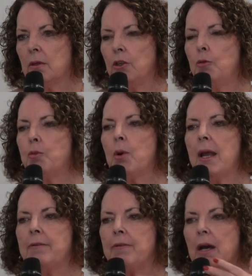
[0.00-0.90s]
You
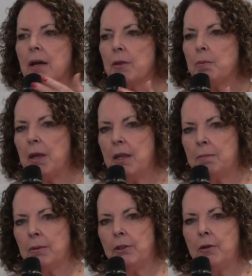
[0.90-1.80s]
pray for other
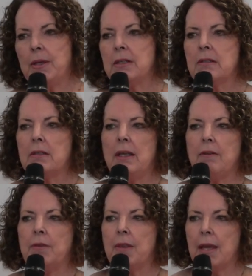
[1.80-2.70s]
people. You
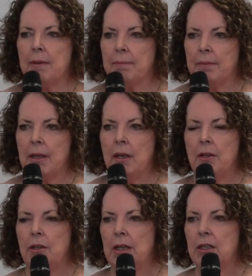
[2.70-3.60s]
intercede for them.
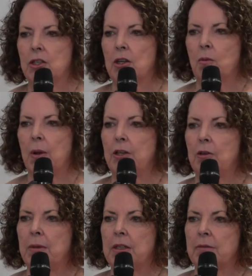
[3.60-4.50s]
You need to know when
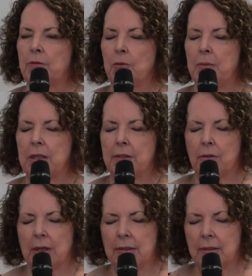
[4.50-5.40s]
you're
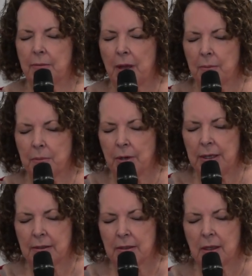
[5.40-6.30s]
ministering as a
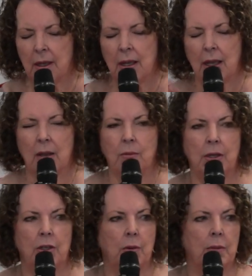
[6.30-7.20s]
priest and
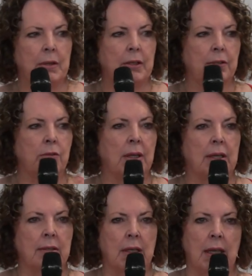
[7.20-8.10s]
when you are ministering
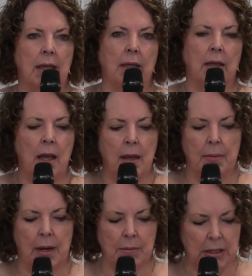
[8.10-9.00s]
as a king. But I'm